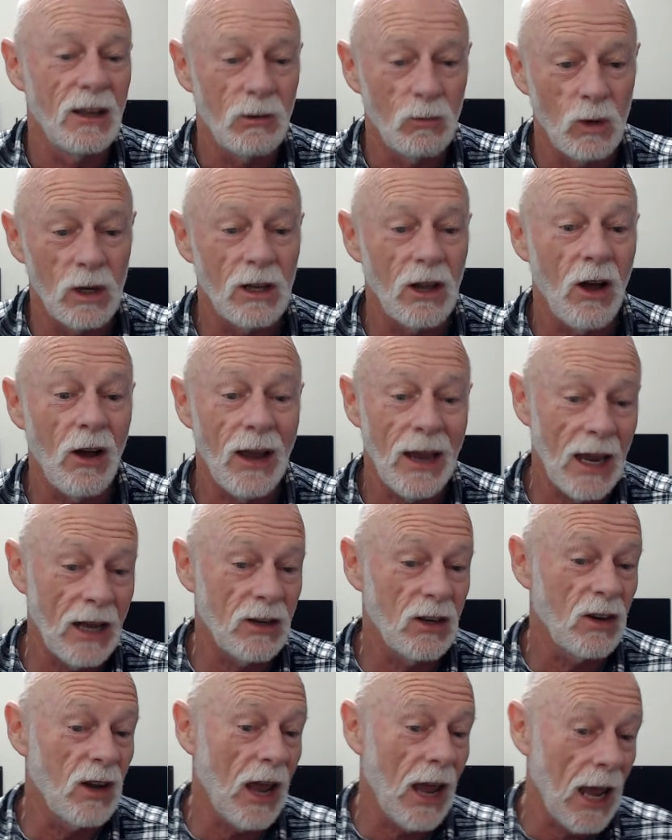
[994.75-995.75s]
Well, I
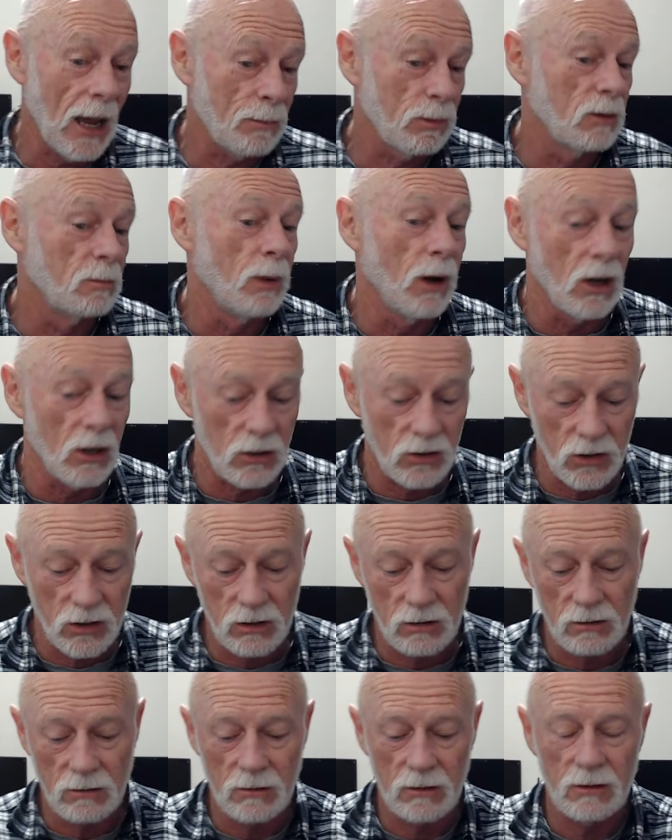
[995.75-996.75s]
had an Apple box.